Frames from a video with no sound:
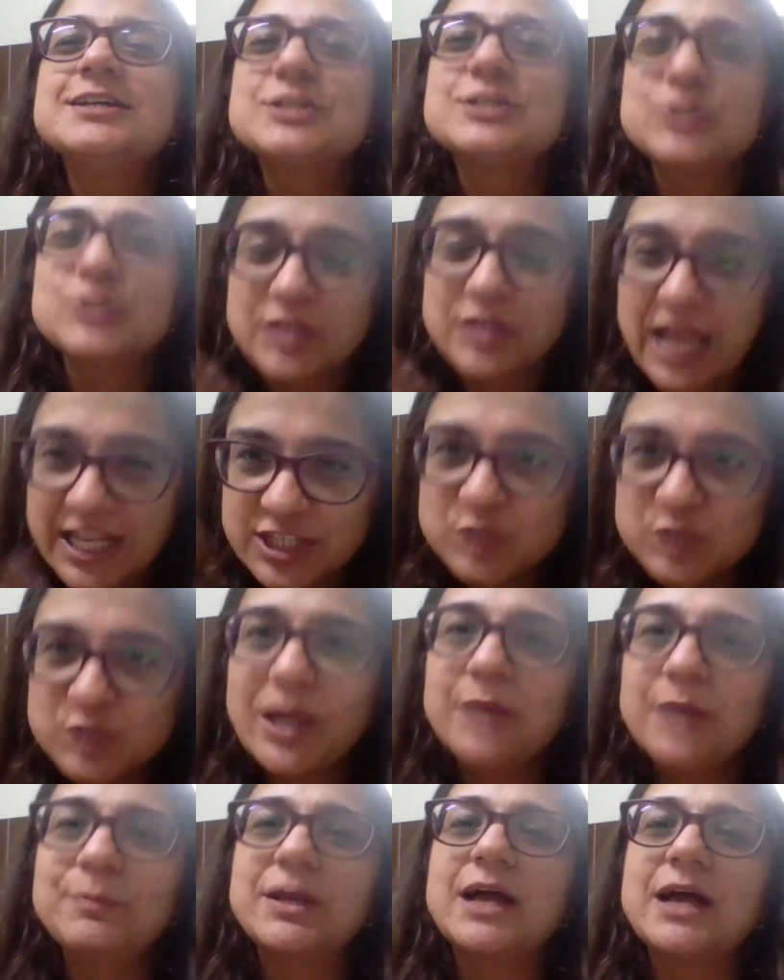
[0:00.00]
So that's
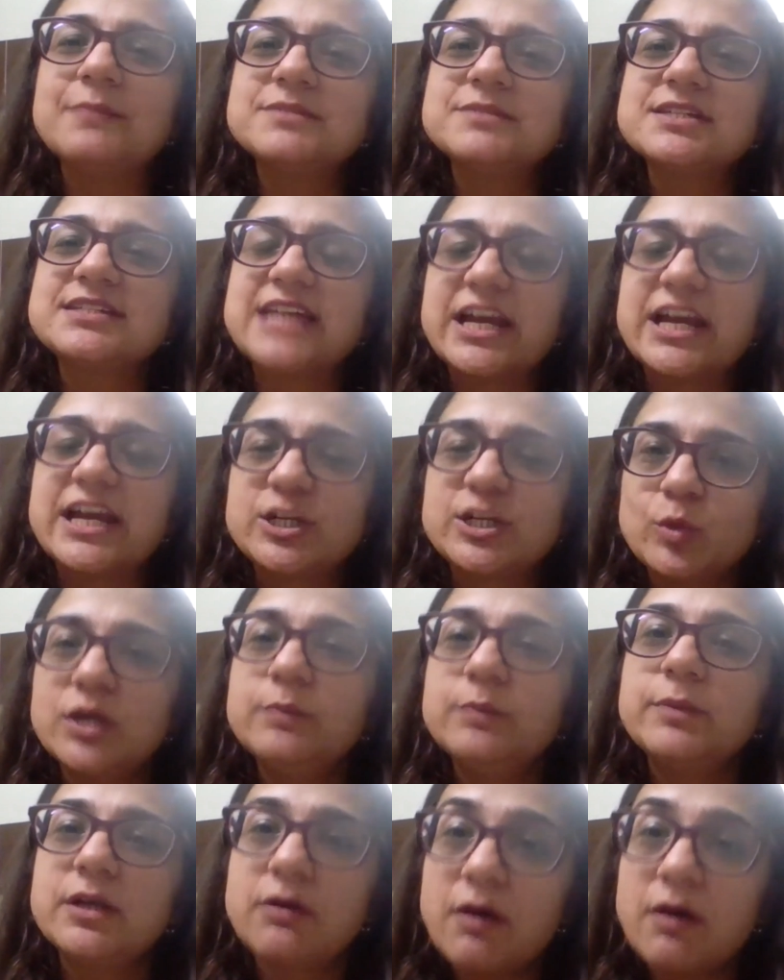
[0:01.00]
why it becomes a sight
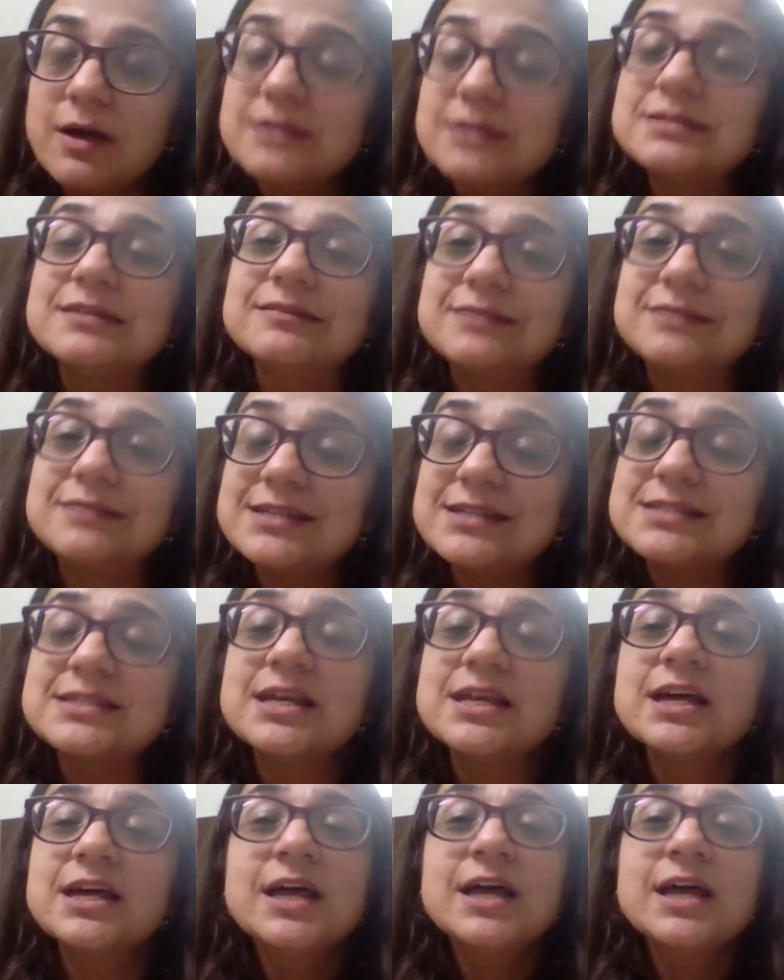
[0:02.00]
word, because in this,